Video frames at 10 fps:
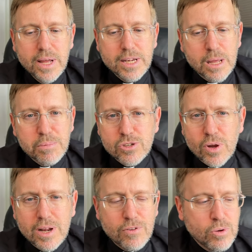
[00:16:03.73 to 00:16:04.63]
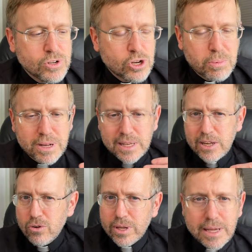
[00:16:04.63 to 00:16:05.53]
demonstrate, if you interpret it
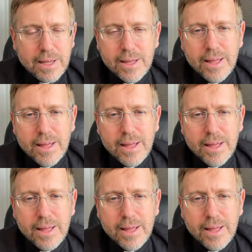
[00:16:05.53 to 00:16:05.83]
literally,